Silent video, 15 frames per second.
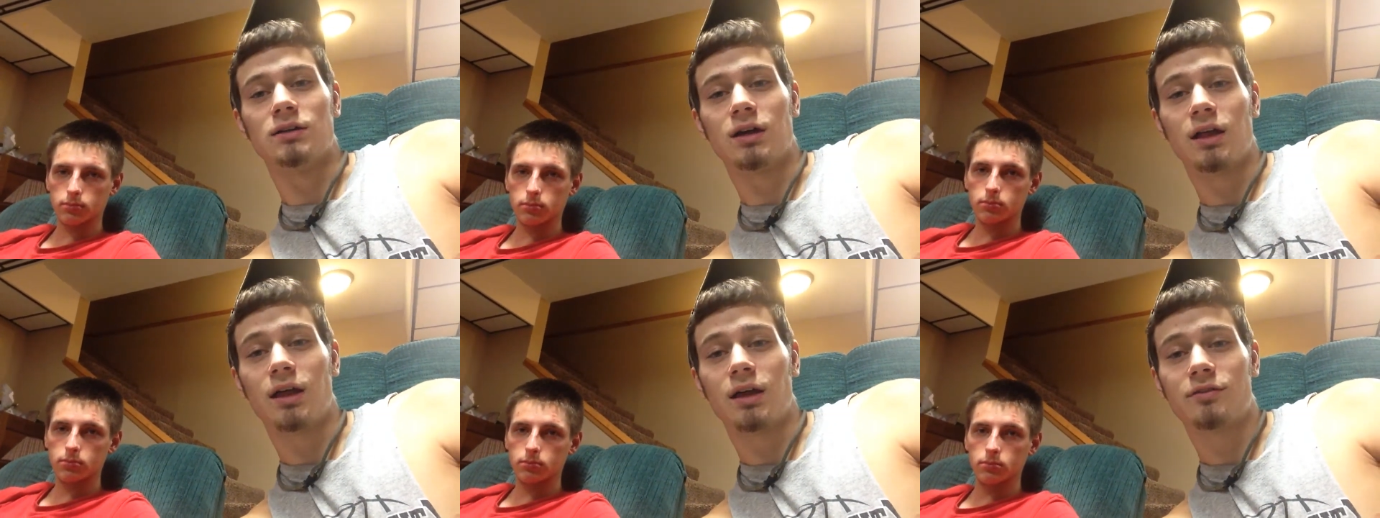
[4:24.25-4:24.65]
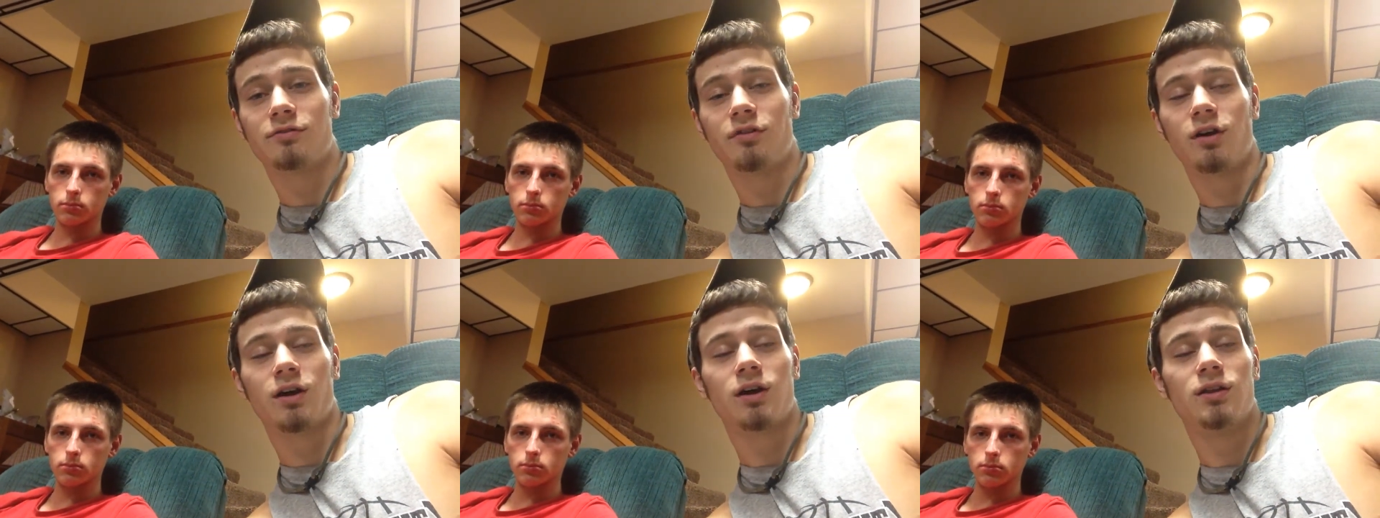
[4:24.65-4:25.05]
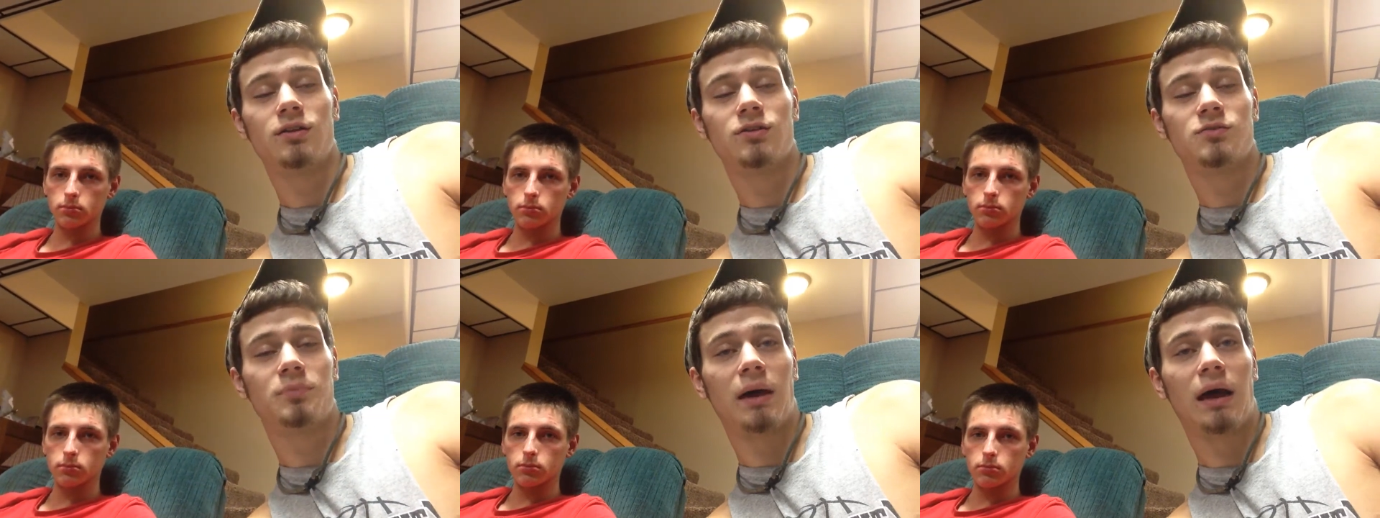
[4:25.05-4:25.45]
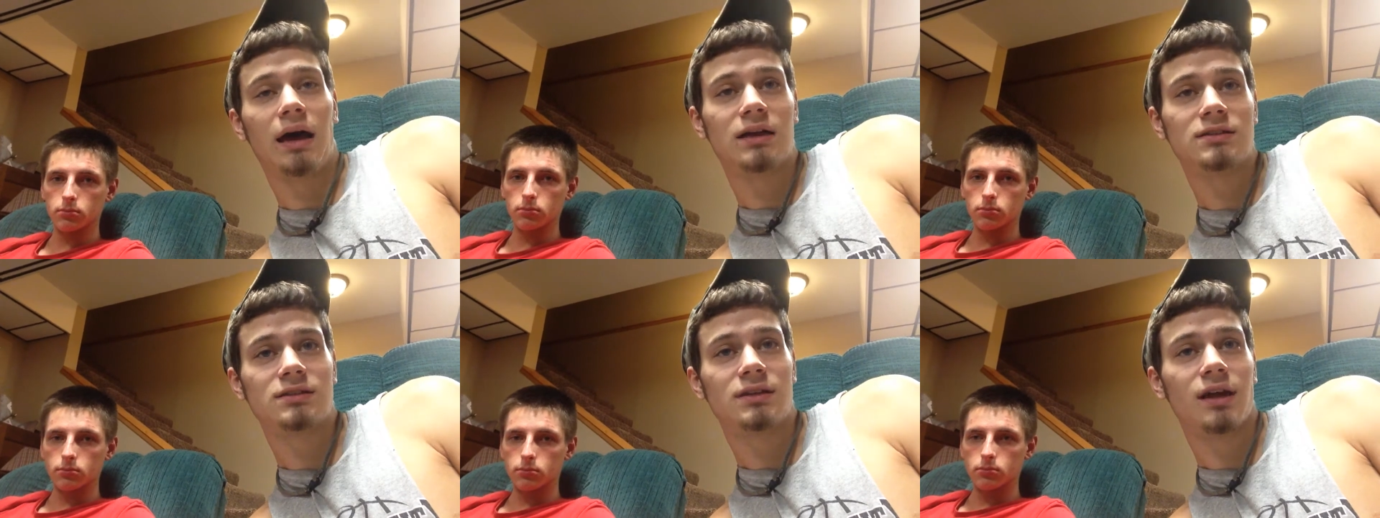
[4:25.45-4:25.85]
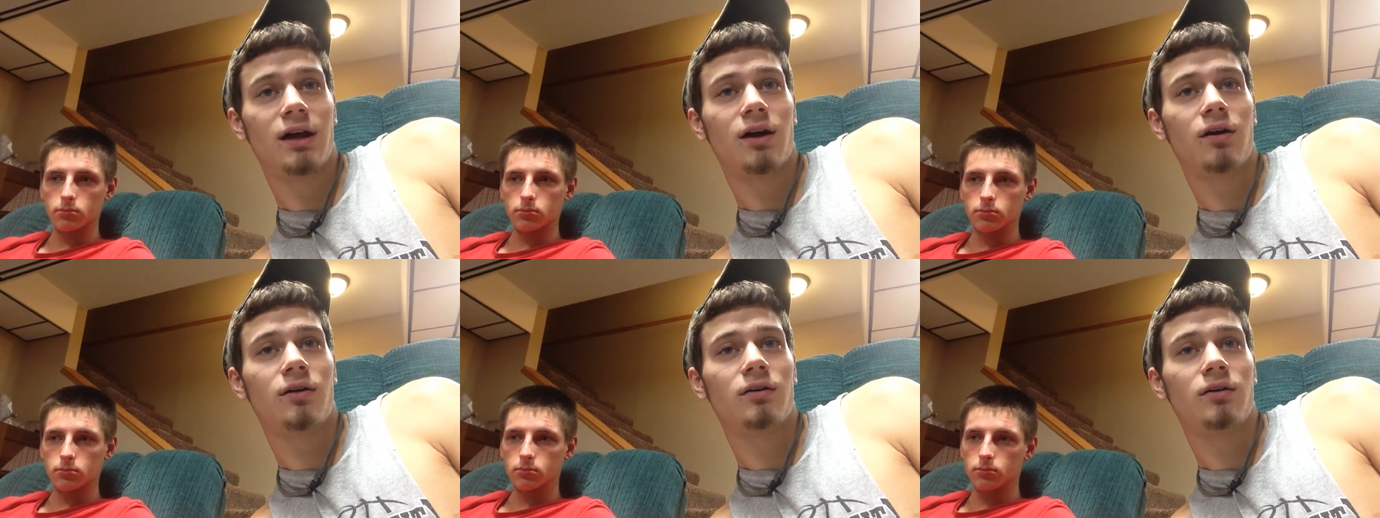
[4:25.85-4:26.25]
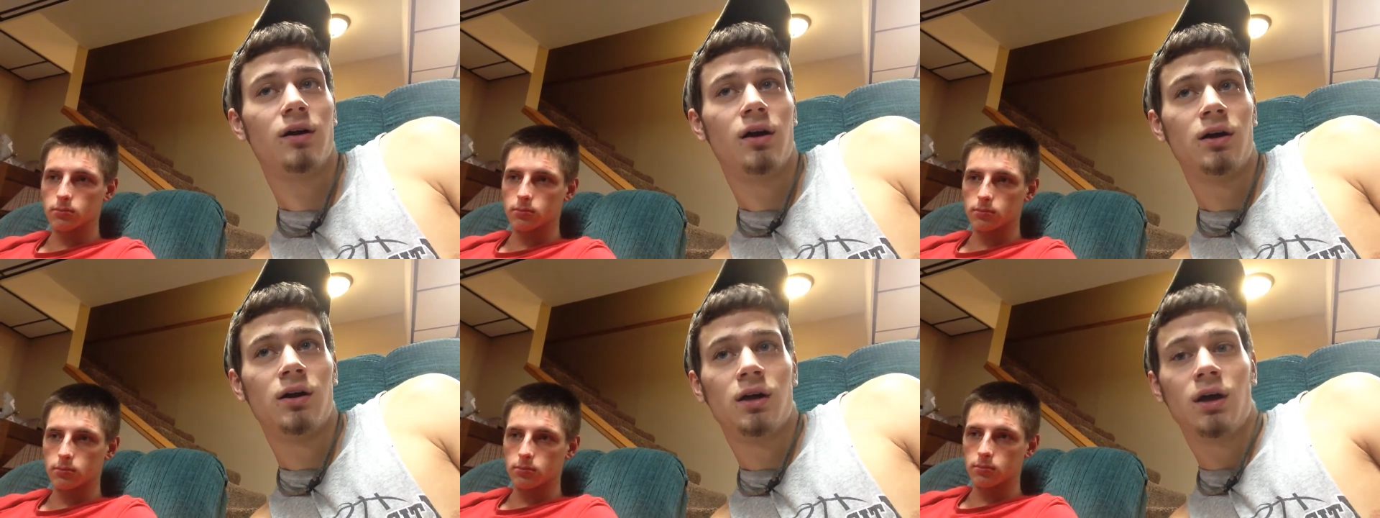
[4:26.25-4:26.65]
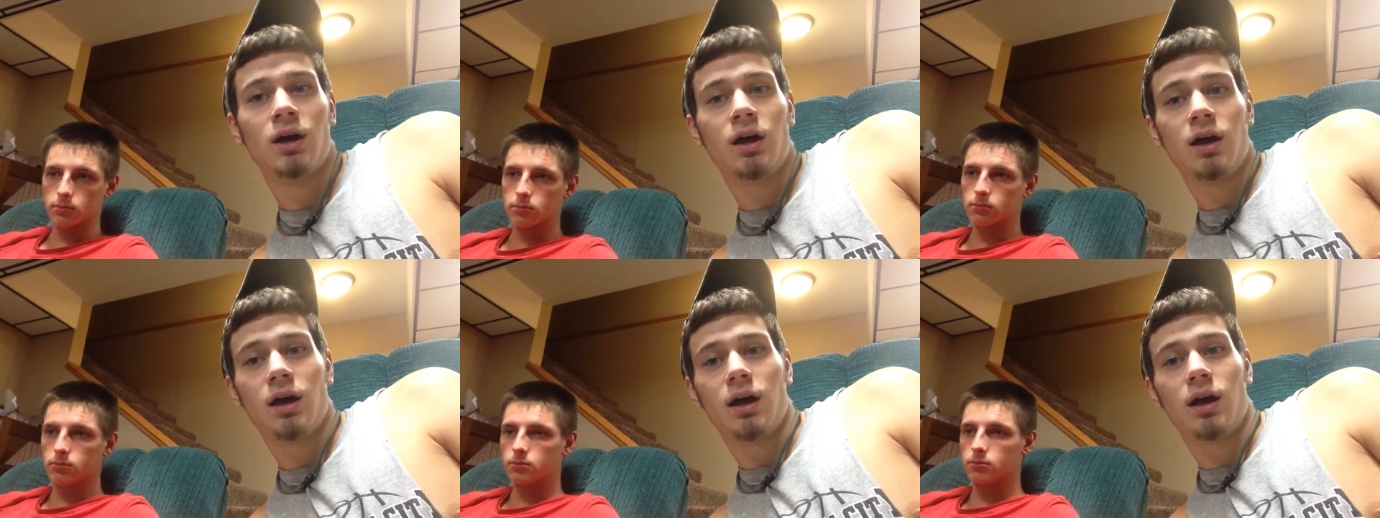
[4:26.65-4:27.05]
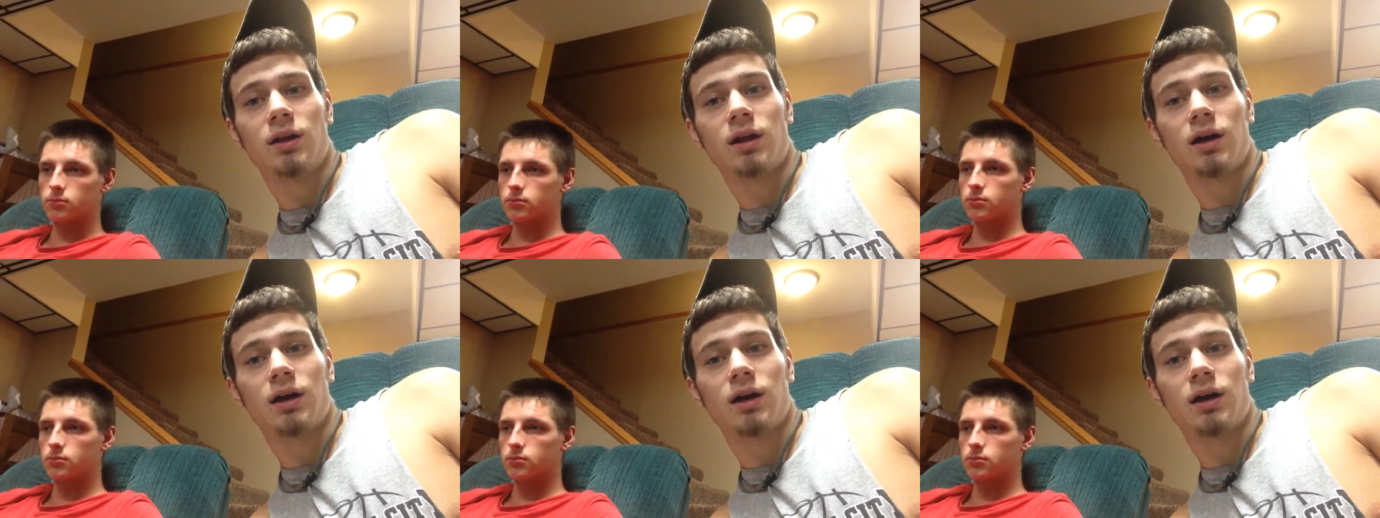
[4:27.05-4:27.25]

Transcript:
Speaker 1: I like fucking just passing out, and